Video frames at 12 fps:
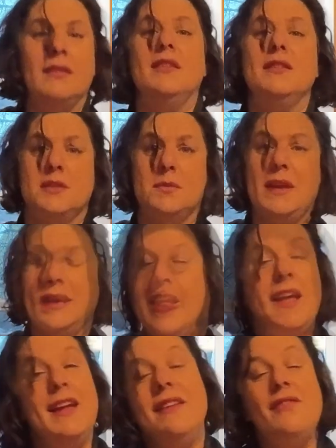sweet.
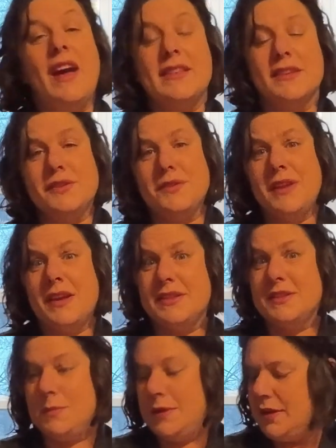In fact, it turned out
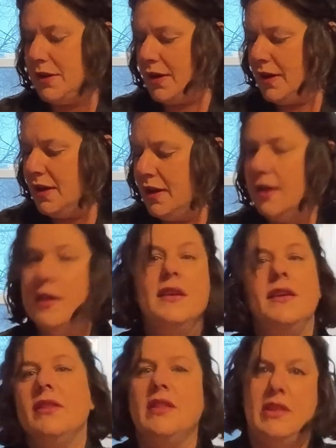sweeter
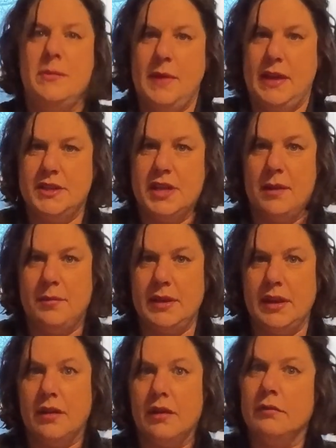than the peach
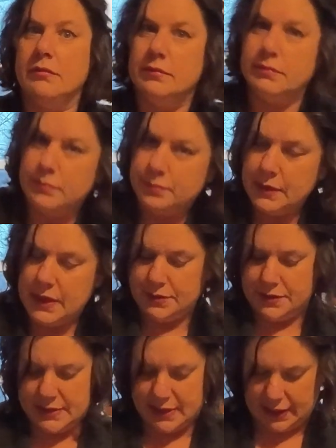habanero,
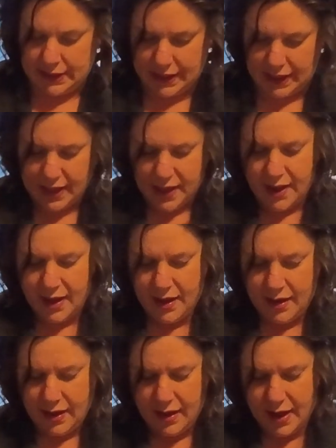interestingly
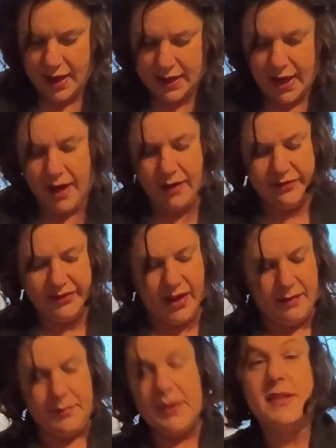enough,
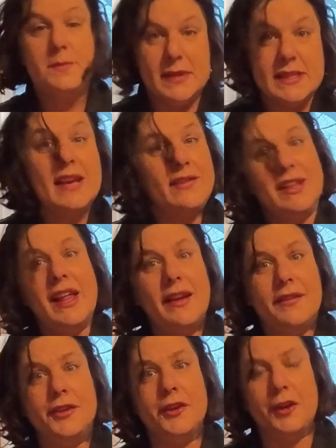because beets have a lot of
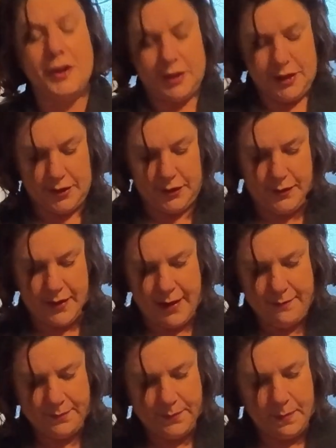sugar. Y'all know that.
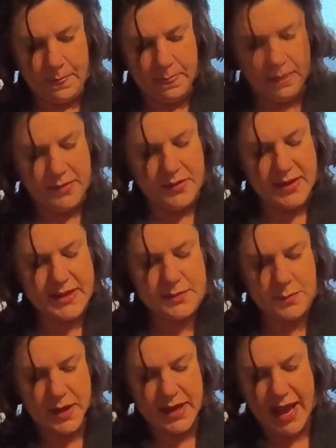So this
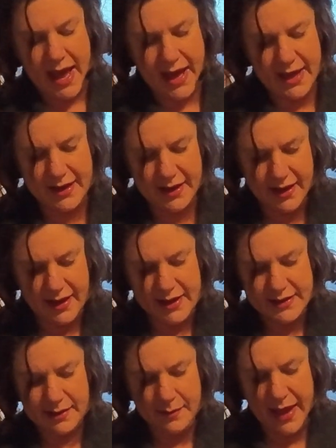one had
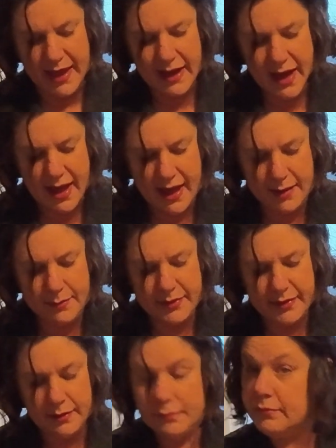some Anaheims.